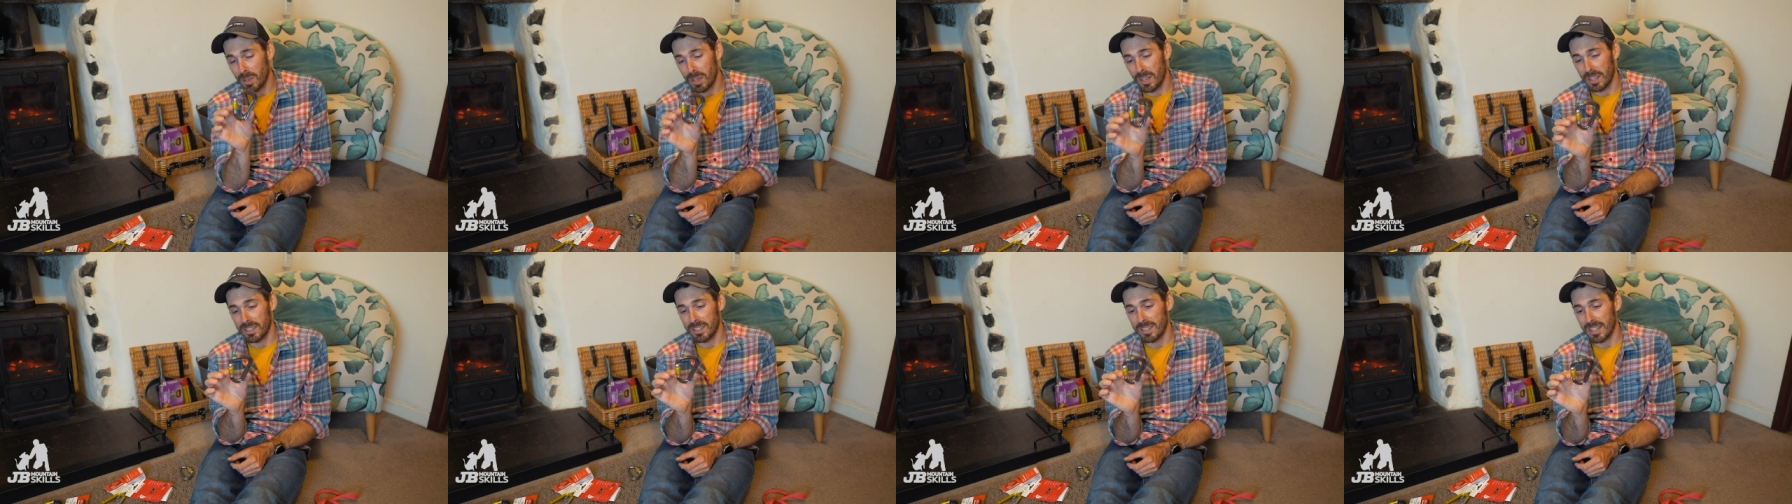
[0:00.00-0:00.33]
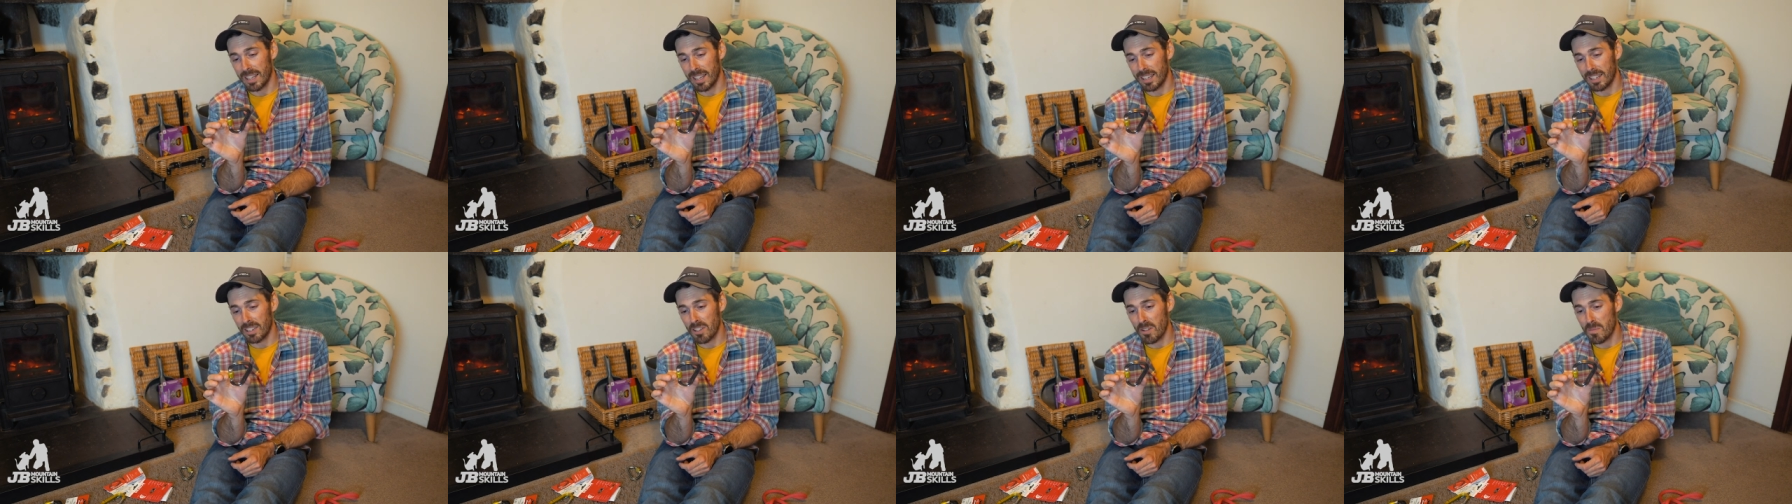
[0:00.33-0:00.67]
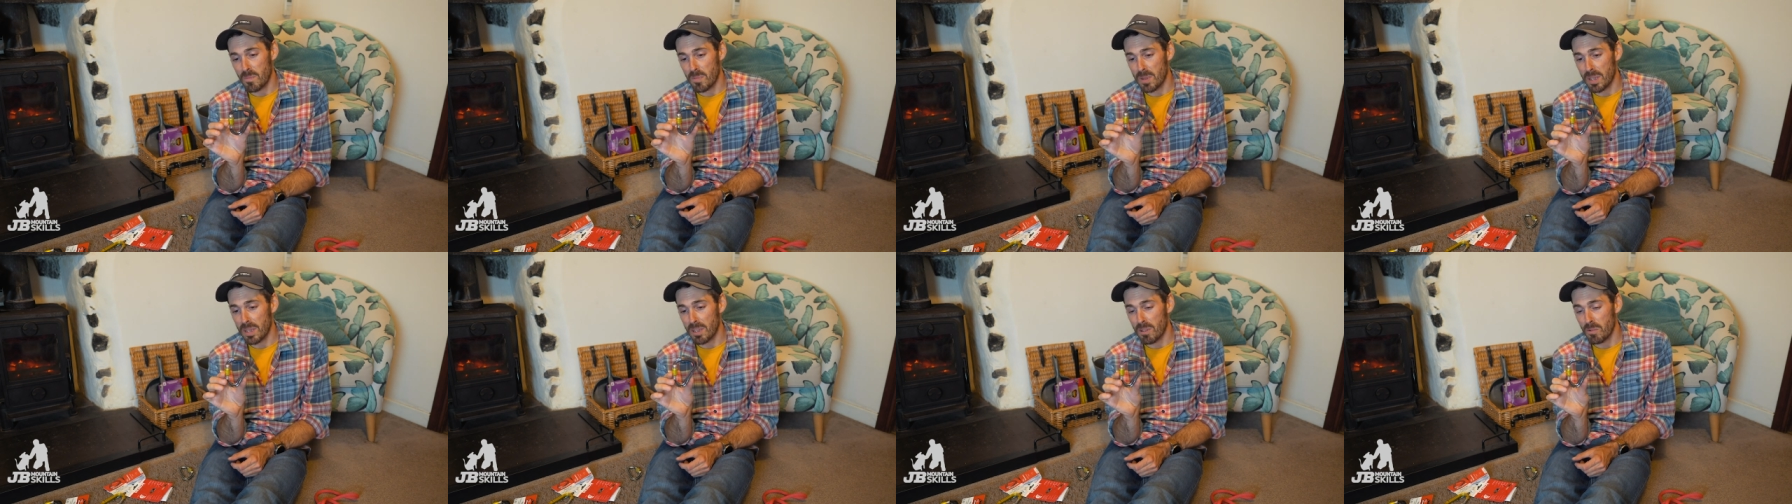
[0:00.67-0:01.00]
and that
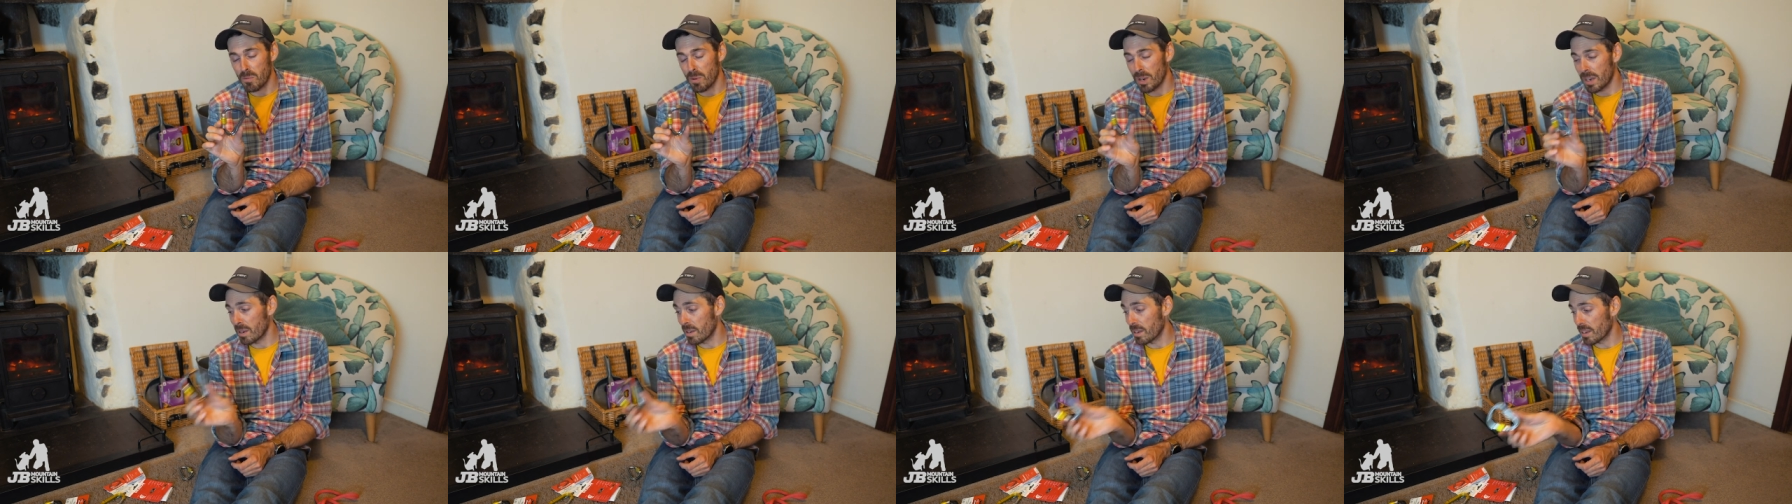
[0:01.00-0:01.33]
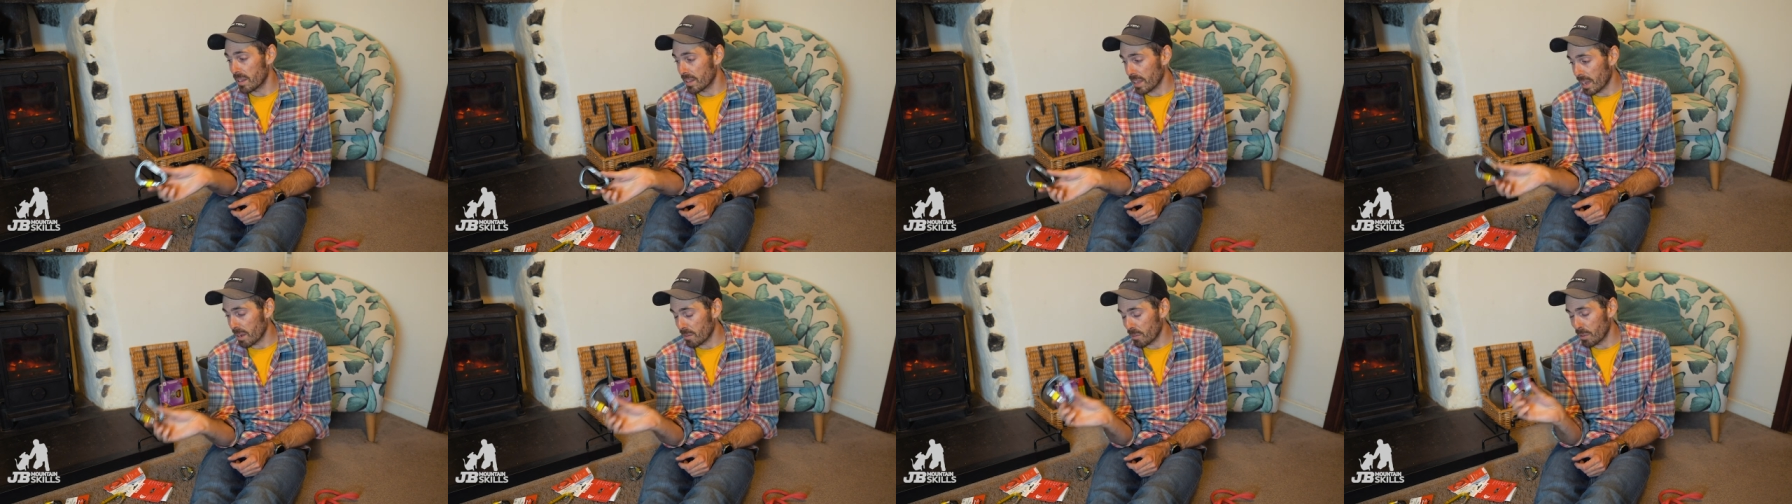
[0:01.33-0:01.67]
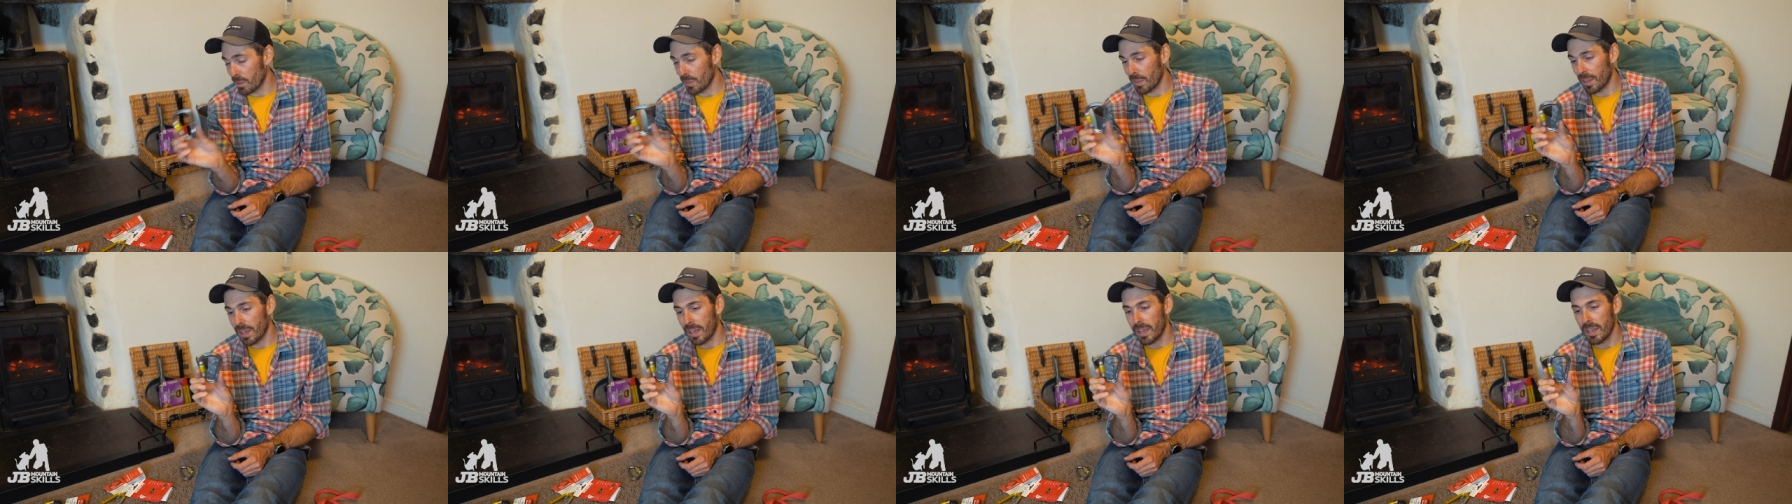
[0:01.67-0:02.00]
could be you winning that
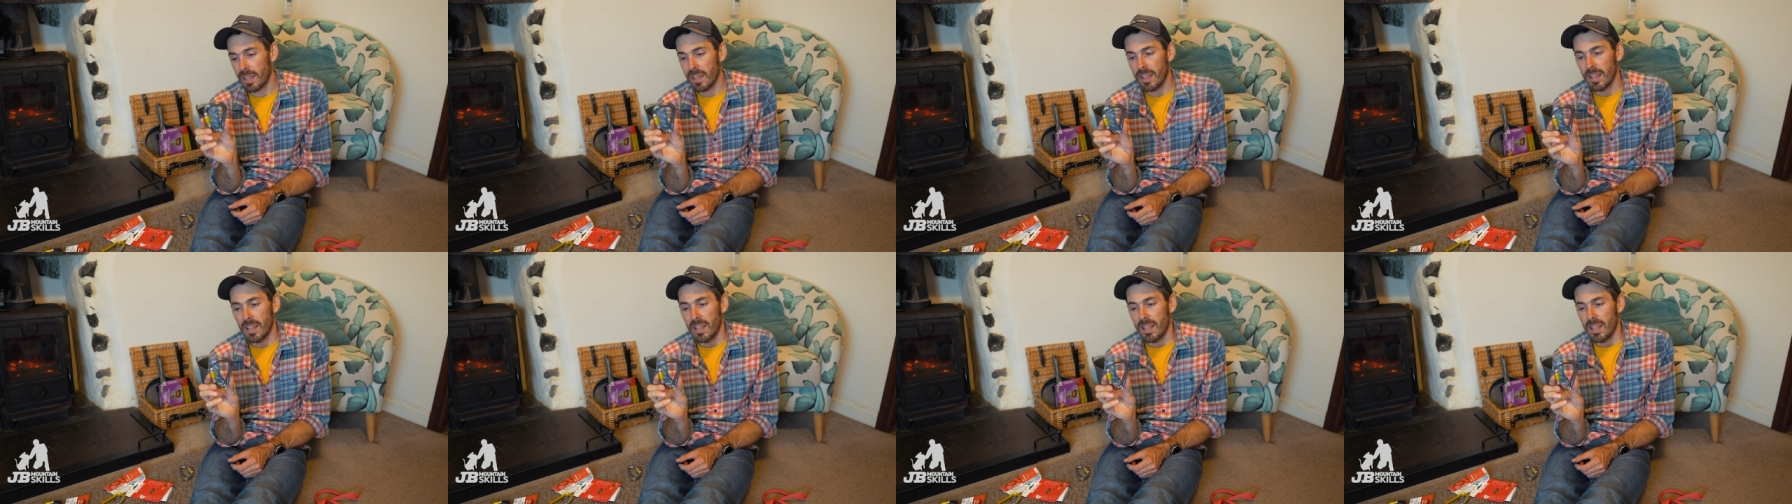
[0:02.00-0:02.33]
one there.